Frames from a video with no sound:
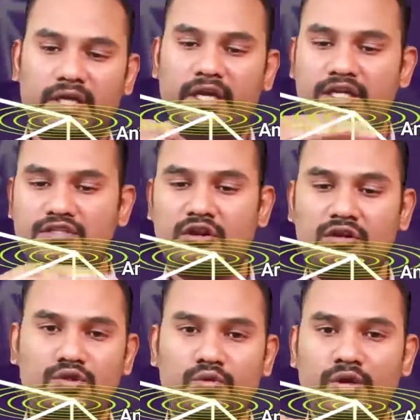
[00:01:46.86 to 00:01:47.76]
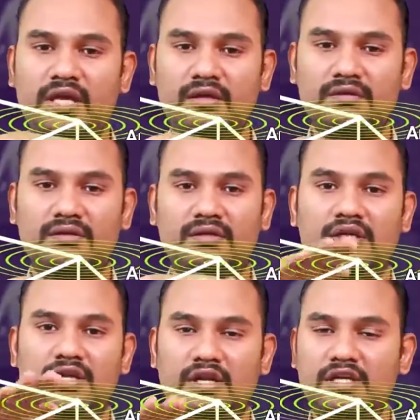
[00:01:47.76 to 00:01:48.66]
But it is not 2D.
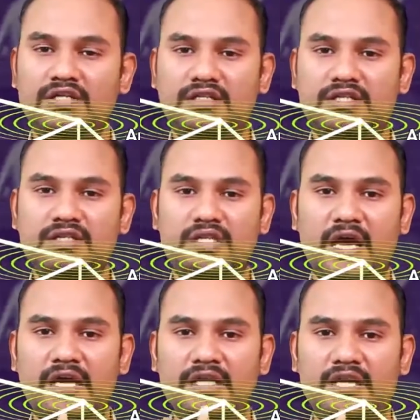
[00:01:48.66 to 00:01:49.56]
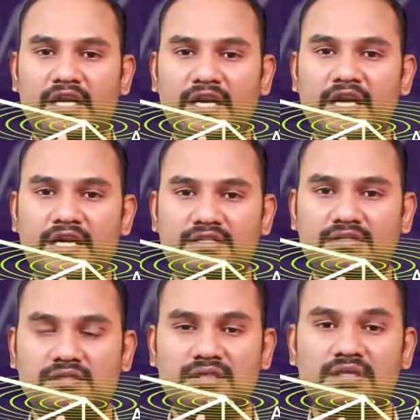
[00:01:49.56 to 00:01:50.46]
In realistic sense, antenna
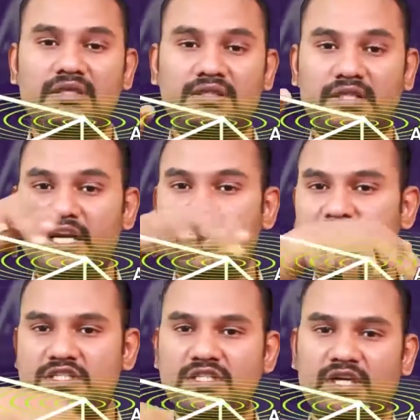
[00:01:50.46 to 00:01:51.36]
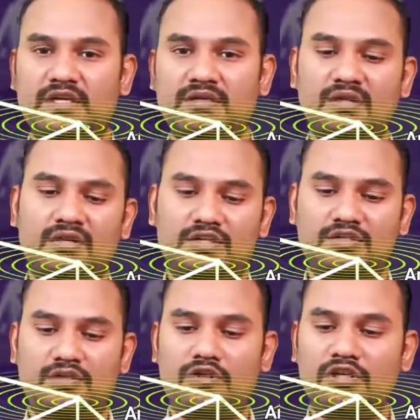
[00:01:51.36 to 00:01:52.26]
radiates three-dimensionally.
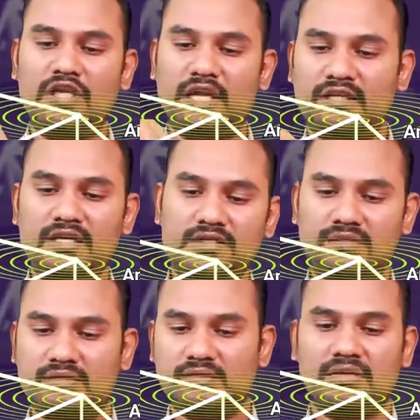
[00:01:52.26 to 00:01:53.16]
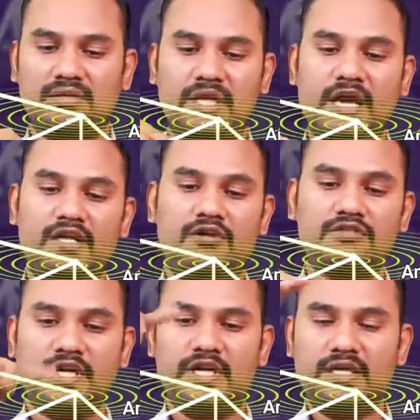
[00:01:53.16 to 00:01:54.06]
So not only like this, the
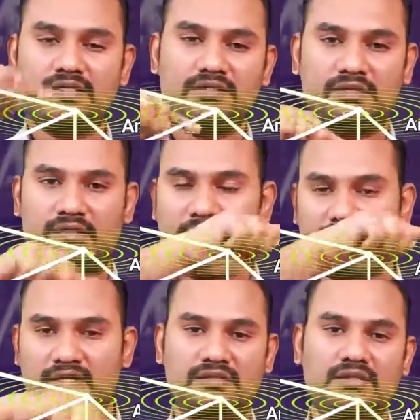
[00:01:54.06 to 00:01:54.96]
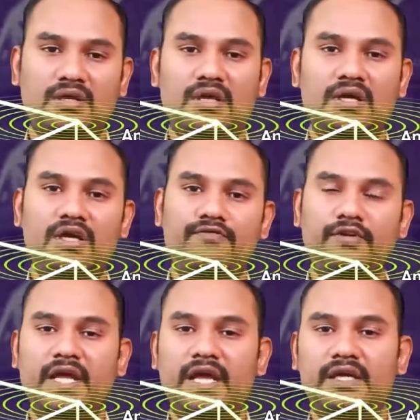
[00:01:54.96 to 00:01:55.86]
antenna also radiates like this.
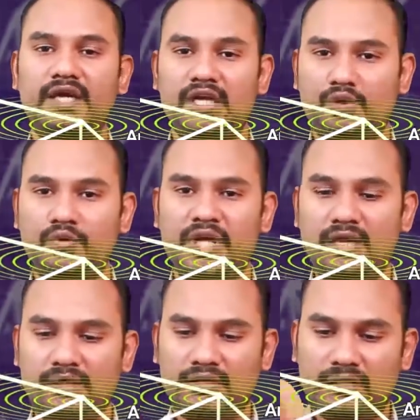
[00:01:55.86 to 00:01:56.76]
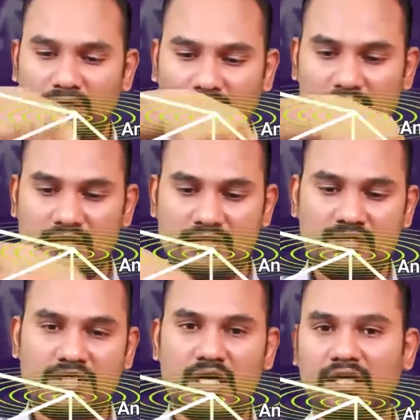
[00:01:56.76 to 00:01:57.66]
If you take in 2D, it
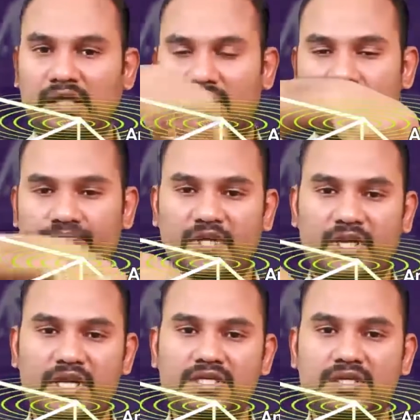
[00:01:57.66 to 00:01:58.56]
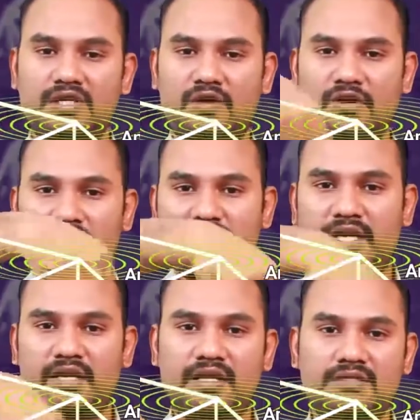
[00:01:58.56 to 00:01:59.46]
is circle. The region surrounding
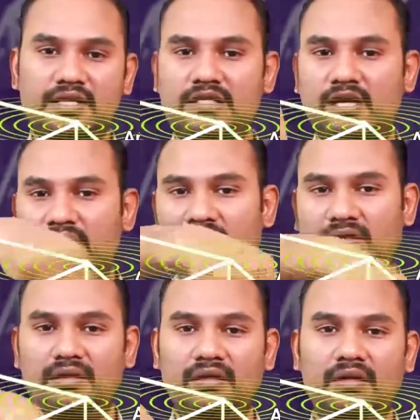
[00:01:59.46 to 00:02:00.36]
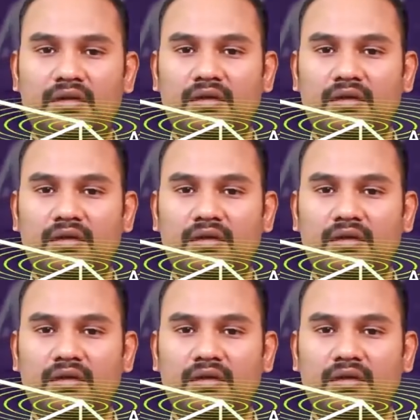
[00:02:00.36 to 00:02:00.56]
this antenna is a circle.